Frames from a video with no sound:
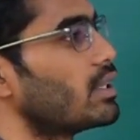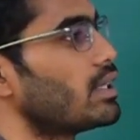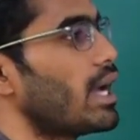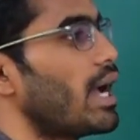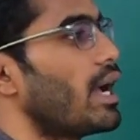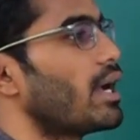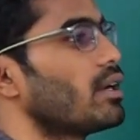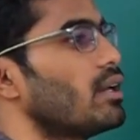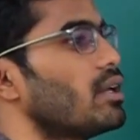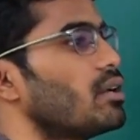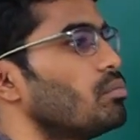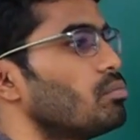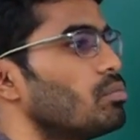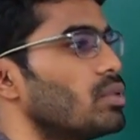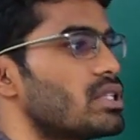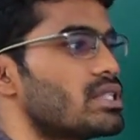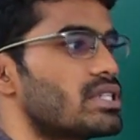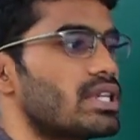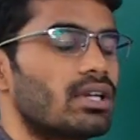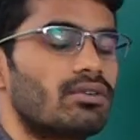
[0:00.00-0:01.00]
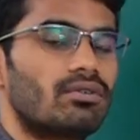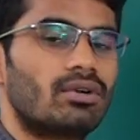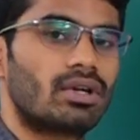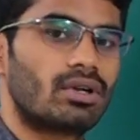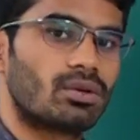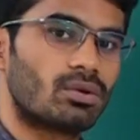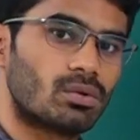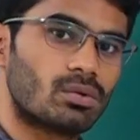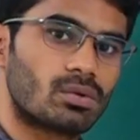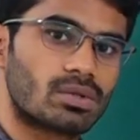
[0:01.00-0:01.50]
the angular impulse delivered
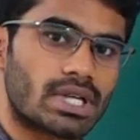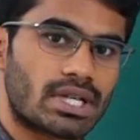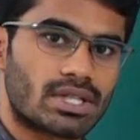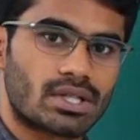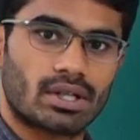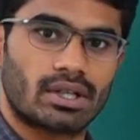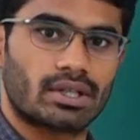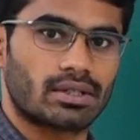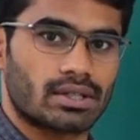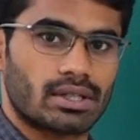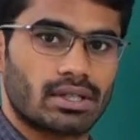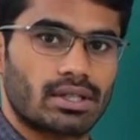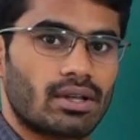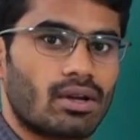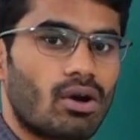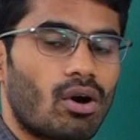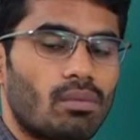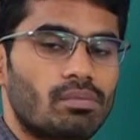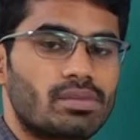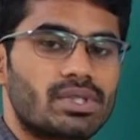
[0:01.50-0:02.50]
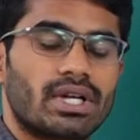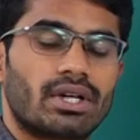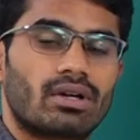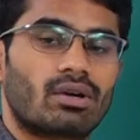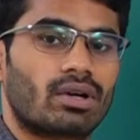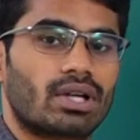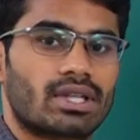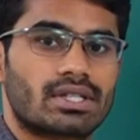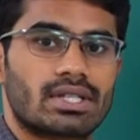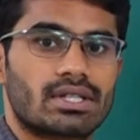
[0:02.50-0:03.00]
to such an object
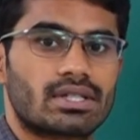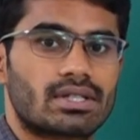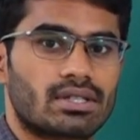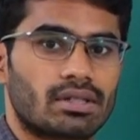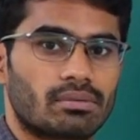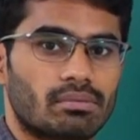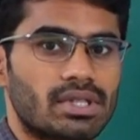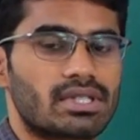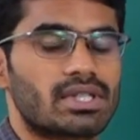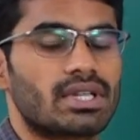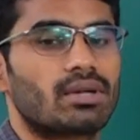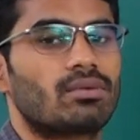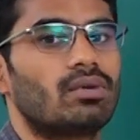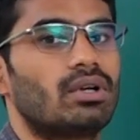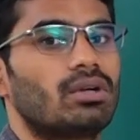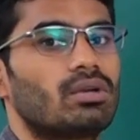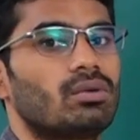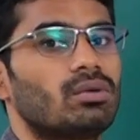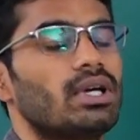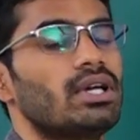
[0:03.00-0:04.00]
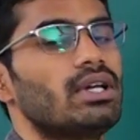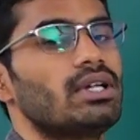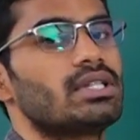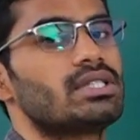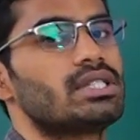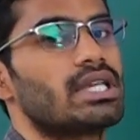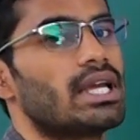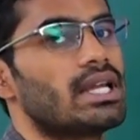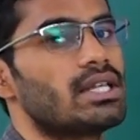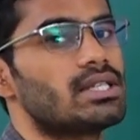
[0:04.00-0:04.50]
or a system is equal to the
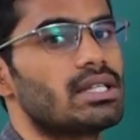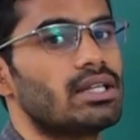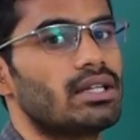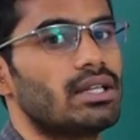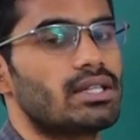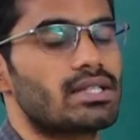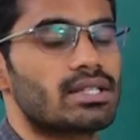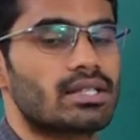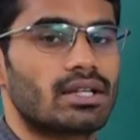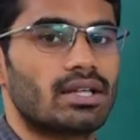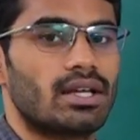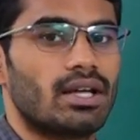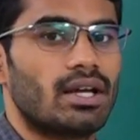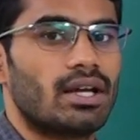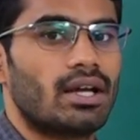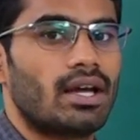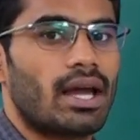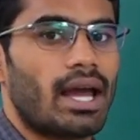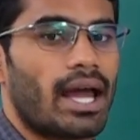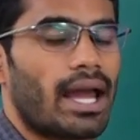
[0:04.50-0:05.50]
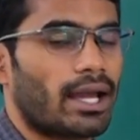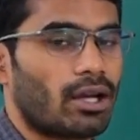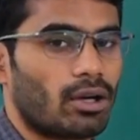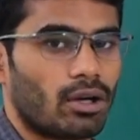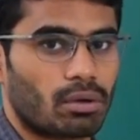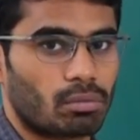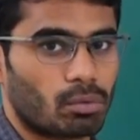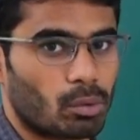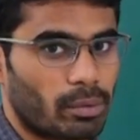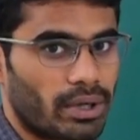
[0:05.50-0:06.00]
change in its
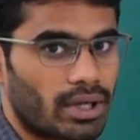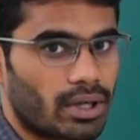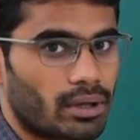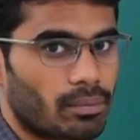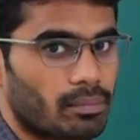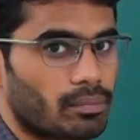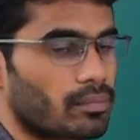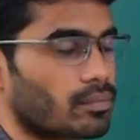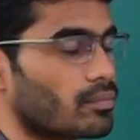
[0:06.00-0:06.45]
angular momentum.